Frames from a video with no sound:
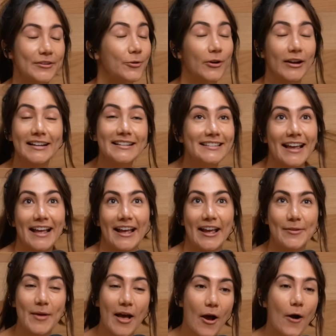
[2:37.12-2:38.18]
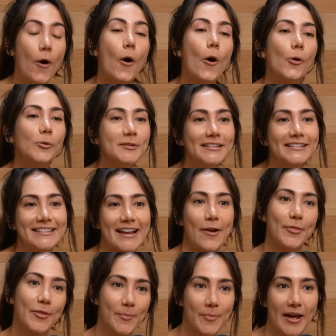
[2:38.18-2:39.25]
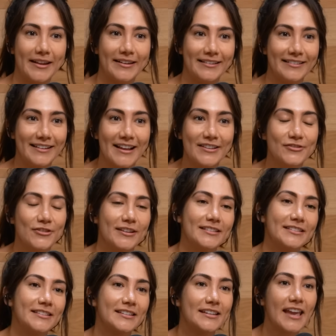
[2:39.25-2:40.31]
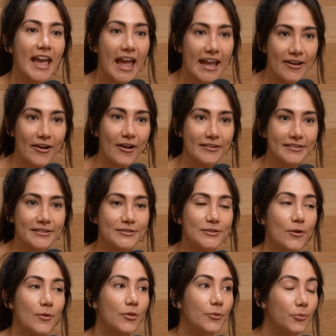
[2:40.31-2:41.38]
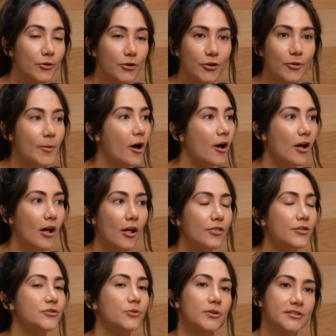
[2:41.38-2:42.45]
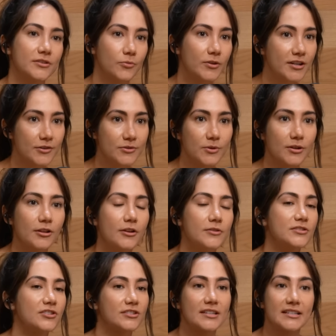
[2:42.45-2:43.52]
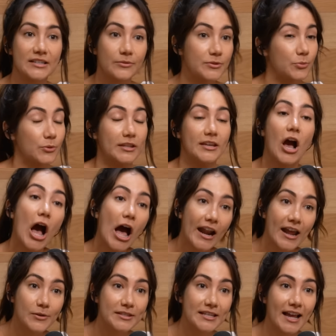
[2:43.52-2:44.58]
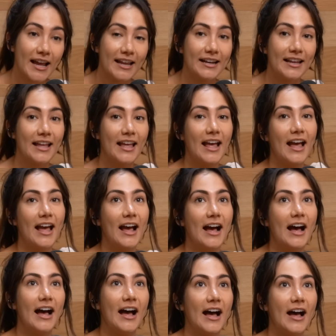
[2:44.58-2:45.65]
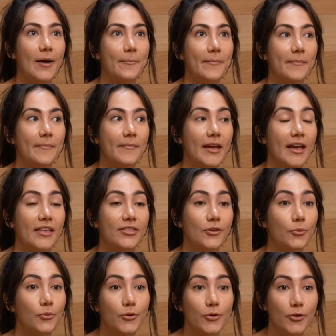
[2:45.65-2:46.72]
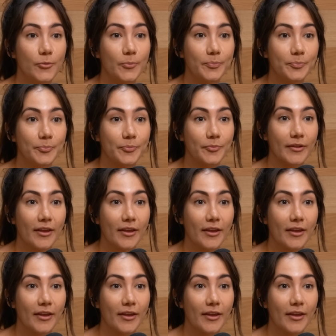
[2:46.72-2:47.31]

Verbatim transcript: great time, holding down the button and just chaos. So the room, all the doors and windows were closed just because it was really hot outside. And the room